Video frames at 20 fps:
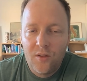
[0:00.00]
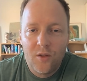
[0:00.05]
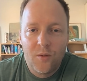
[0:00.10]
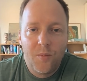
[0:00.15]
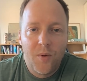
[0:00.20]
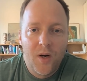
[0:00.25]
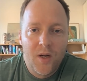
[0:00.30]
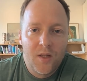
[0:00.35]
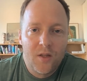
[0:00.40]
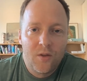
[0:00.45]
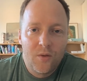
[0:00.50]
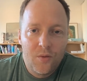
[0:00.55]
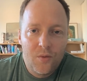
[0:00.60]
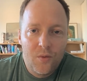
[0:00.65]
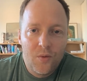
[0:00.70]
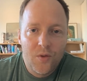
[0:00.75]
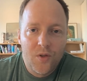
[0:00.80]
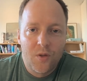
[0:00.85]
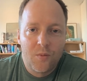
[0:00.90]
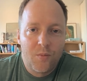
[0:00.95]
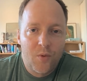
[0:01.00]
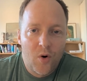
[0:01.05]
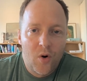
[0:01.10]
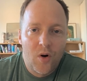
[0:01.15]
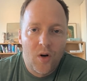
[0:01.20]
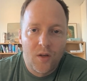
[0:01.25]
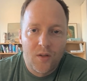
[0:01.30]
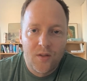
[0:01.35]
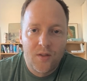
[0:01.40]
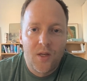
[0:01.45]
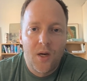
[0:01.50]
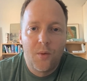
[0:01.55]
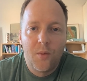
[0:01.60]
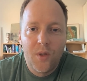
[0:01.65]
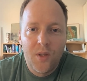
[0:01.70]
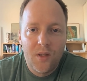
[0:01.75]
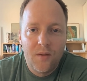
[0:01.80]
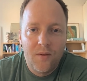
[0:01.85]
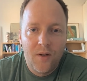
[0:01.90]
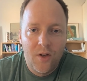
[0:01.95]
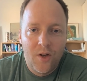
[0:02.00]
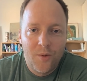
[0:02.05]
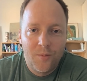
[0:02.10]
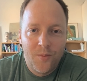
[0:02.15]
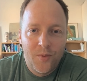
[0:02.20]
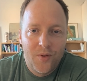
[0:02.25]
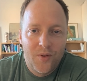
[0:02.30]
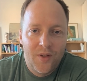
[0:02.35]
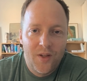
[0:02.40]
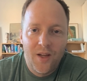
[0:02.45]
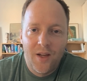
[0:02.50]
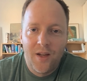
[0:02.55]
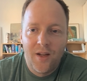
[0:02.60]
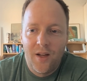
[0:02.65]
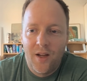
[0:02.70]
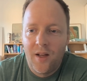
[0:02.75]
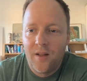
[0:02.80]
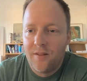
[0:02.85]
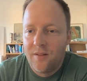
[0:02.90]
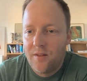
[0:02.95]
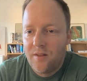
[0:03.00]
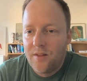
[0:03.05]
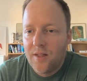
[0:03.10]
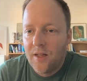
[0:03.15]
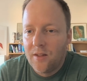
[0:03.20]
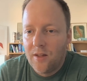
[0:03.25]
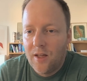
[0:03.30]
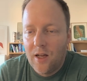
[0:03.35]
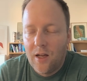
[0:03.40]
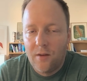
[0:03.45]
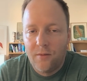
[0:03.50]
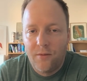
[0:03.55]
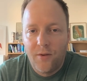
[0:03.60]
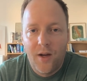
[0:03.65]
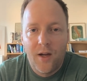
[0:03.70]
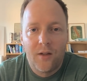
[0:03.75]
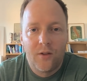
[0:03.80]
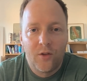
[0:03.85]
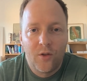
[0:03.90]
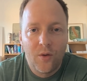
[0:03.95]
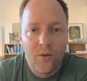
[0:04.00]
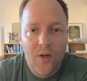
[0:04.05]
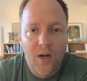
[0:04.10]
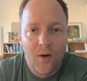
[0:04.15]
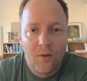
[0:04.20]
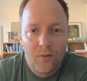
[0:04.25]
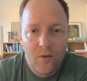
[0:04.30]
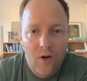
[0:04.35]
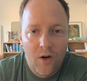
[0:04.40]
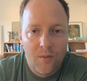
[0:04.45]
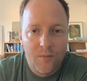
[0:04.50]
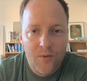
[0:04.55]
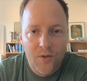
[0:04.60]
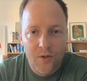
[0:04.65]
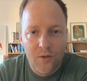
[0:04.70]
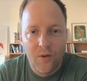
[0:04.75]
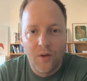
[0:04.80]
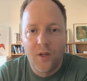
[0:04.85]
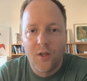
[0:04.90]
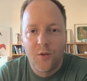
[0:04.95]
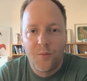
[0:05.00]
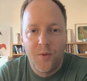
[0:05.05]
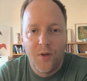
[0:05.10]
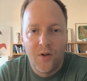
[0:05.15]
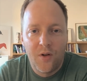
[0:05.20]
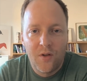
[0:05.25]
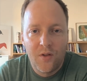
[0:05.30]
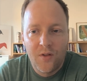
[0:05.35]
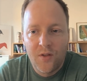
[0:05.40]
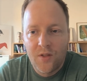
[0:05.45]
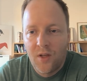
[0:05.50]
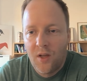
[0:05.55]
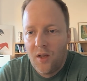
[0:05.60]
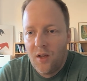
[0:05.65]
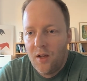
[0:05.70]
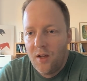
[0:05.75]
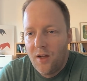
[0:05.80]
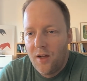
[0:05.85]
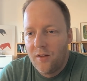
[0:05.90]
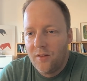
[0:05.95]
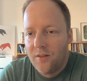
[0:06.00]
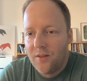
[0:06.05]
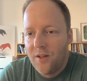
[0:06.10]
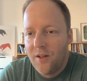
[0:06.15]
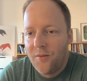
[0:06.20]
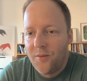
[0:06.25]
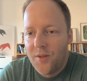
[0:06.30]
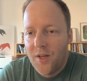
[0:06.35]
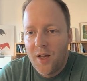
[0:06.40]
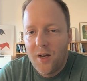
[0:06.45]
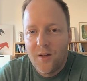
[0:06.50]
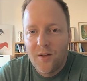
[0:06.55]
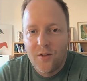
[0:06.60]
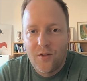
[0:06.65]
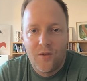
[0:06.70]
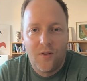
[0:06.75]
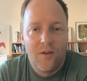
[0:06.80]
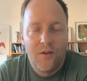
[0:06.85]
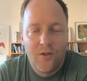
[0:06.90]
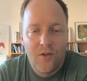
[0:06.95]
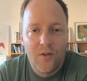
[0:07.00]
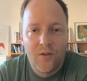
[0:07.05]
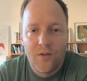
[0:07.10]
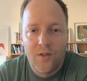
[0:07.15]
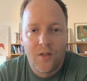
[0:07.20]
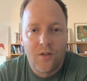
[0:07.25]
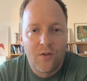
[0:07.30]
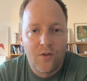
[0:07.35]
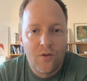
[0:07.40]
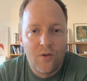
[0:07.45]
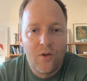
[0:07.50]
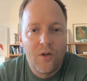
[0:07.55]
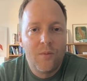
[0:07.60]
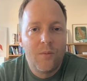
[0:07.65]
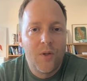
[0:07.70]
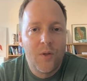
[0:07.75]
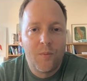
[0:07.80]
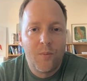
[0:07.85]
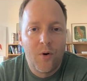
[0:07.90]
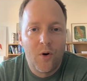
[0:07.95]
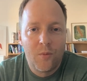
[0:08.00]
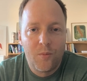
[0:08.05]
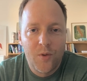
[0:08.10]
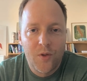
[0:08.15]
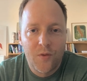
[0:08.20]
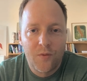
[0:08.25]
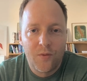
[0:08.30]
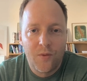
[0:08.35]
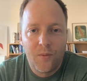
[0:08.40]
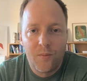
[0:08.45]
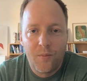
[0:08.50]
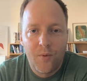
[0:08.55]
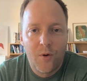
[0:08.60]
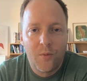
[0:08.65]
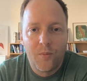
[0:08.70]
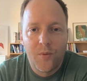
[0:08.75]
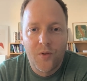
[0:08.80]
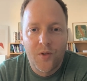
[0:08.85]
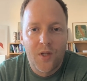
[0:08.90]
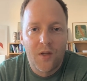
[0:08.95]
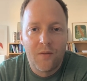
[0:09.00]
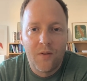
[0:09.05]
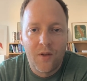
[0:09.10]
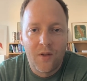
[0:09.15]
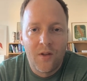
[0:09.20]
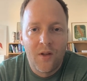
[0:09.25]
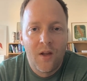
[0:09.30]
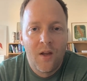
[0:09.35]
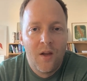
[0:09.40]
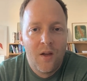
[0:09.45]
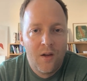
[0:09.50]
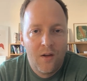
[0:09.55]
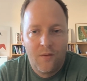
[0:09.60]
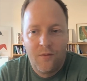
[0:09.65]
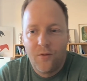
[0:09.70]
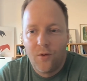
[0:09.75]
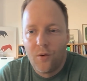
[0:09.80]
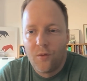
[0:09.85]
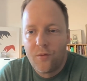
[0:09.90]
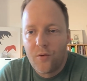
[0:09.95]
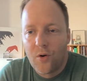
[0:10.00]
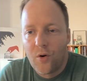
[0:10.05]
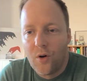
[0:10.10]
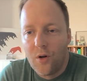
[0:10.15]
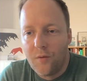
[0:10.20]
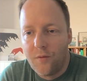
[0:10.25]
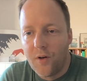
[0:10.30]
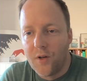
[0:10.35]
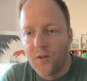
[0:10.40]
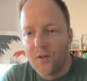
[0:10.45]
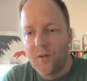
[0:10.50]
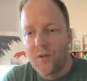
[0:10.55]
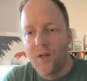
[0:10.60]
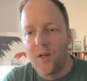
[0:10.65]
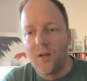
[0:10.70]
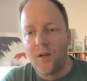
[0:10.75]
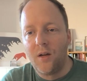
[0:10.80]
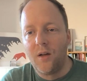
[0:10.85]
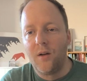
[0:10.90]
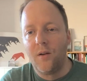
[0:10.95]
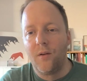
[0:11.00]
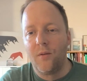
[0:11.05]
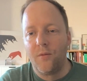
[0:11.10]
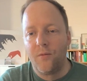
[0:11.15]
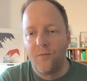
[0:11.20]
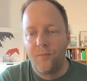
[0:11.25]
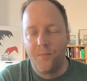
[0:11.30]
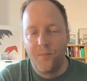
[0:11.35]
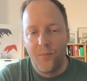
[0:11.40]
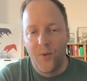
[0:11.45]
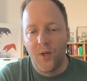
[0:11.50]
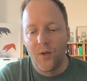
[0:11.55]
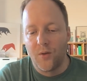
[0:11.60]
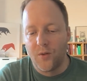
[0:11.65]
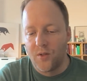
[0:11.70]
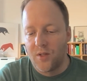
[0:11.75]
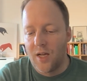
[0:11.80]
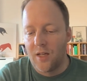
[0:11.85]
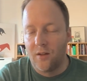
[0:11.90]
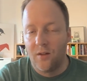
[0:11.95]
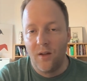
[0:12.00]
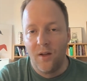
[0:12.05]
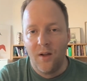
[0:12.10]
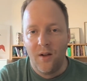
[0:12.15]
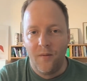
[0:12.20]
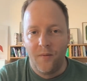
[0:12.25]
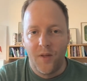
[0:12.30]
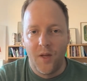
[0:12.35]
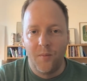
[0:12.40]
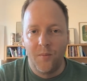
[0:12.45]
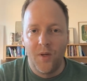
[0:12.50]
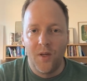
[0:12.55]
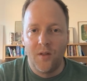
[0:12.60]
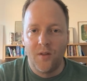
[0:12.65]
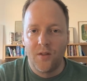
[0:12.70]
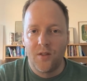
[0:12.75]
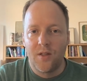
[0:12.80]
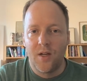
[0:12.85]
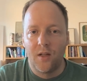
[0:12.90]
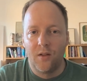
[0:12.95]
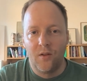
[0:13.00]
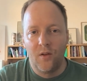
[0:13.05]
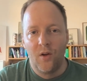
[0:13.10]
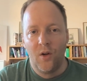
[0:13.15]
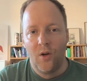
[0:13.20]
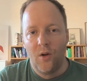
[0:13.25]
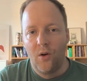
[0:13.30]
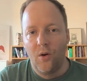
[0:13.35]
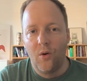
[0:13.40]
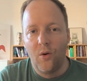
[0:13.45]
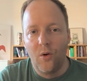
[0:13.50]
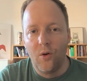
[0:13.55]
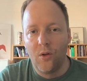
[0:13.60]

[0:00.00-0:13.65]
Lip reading: by tools and products that we developed and that have had good outcomes, good experience. And that is just extremely purpose-giving for all of us, because that means that all